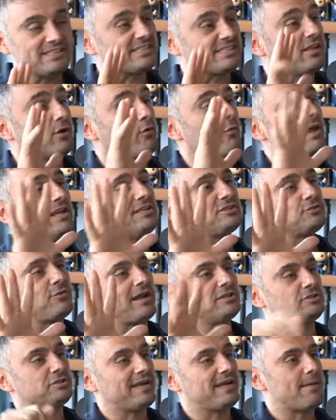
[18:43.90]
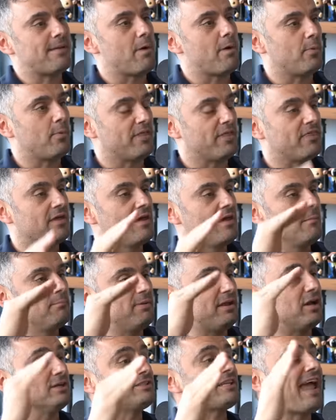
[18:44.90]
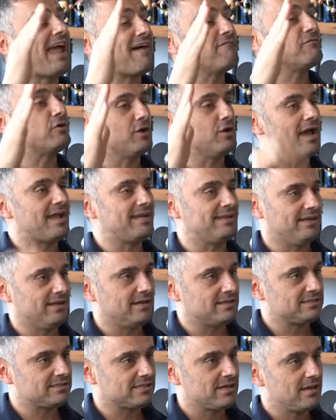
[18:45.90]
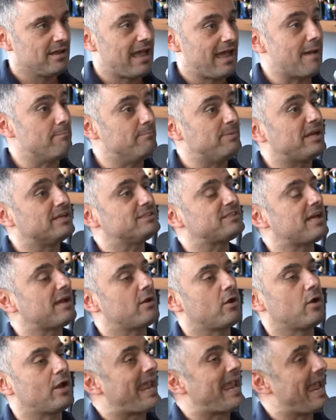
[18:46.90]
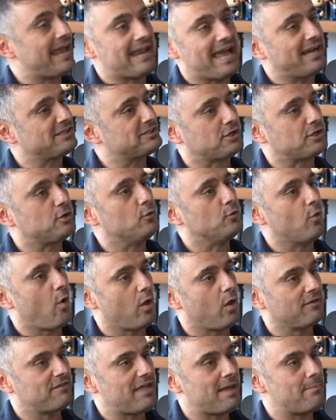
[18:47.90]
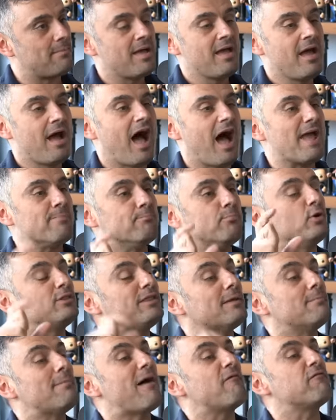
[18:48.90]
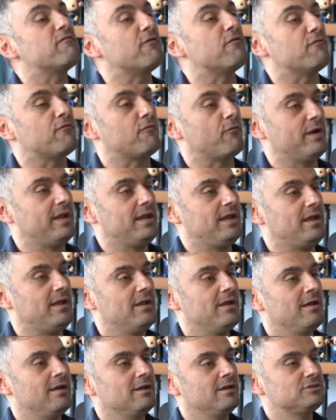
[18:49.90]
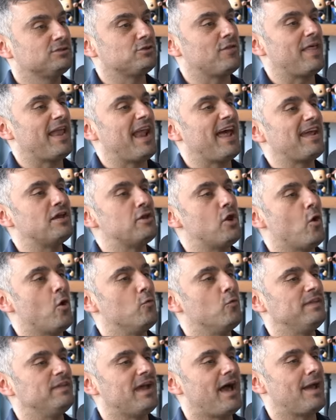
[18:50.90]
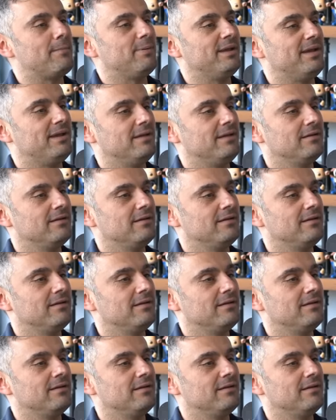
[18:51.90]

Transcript: the greatest strategy I came up with. Because I have good ideas and because I can't execute all of them, I put them out for free so that I can own the IP.